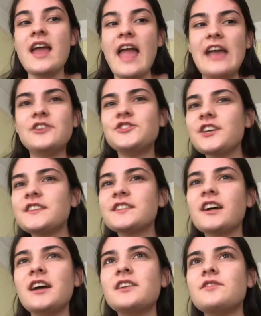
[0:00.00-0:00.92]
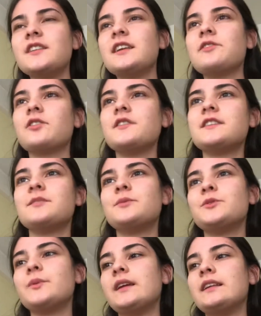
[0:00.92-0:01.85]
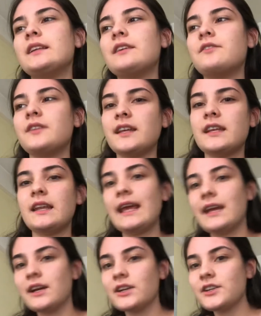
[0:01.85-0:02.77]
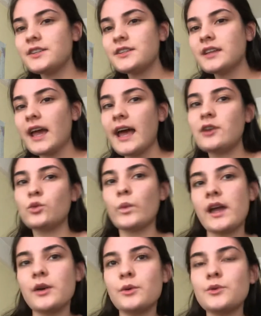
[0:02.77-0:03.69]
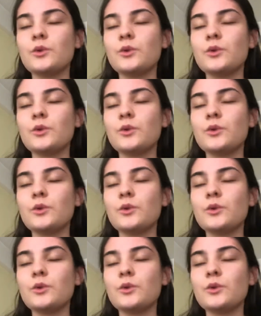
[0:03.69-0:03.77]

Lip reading: it's just kind of the differences between living in England and Wales,